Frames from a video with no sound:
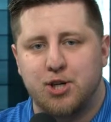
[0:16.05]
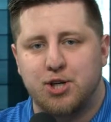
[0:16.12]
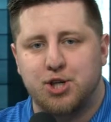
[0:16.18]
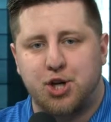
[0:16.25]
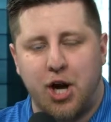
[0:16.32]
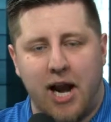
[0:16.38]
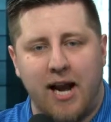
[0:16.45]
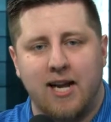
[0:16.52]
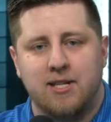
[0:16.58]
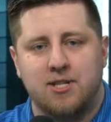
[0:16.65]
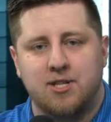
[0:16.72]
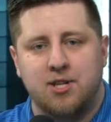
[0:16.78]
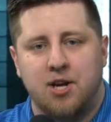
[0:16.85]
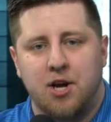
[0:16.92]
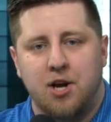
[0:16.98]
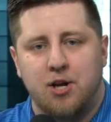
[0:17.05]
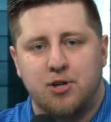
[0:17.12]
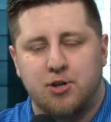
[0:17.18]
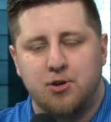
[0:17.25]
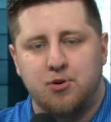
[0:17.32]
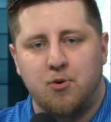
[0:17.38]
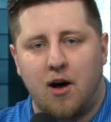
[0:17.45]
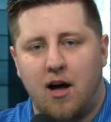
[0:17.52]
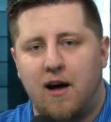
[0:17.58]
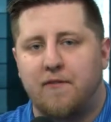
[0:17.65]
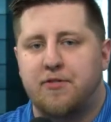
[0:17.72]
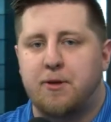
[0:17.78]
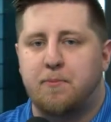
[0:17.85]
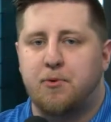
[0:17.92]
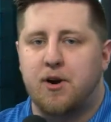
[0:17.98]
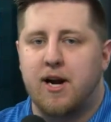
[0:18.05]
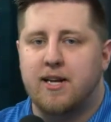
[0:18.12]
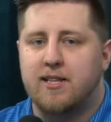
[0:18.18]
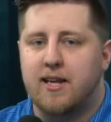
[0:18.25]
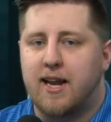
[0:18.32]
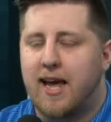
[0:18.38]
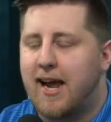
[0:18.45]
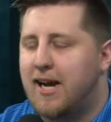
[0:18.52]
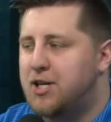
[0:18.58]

Chance, to Off the Break today.